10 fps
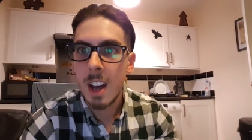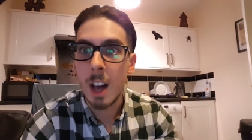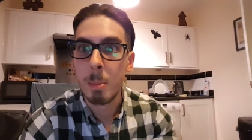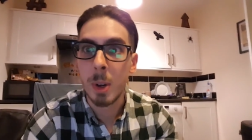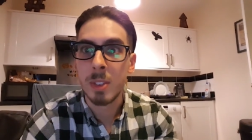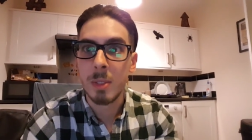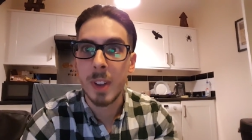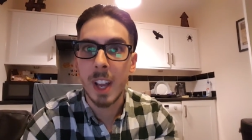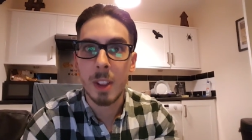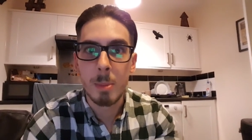unboxing
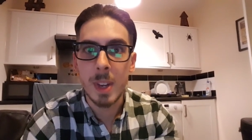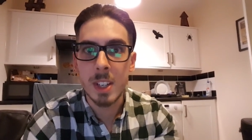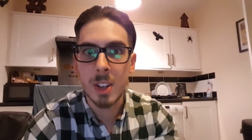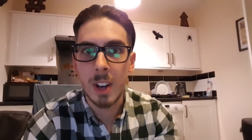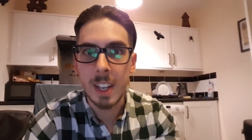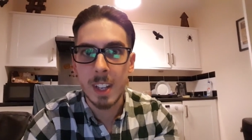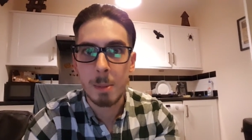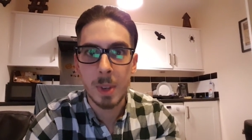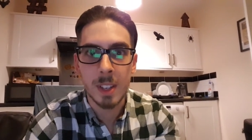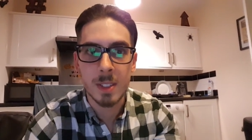video that me and Charlie did
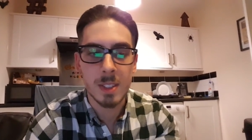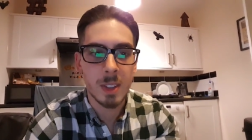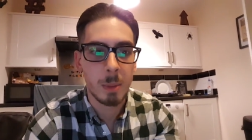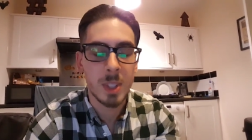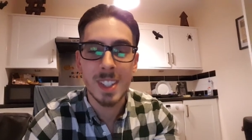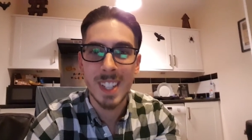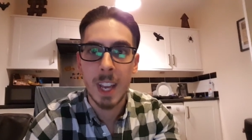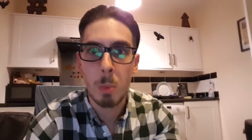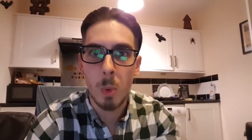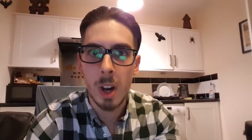because obviously it's day
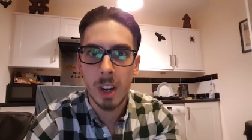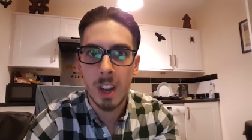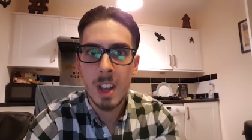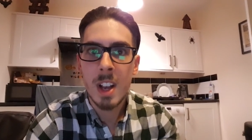one,